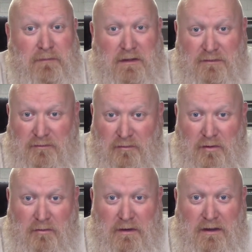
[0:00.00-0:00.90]
It's
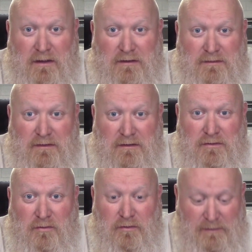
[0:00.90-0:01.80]
growing as a
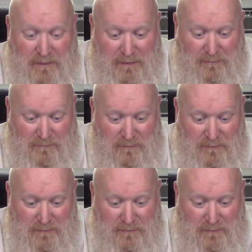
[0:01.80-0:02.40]
tourist town.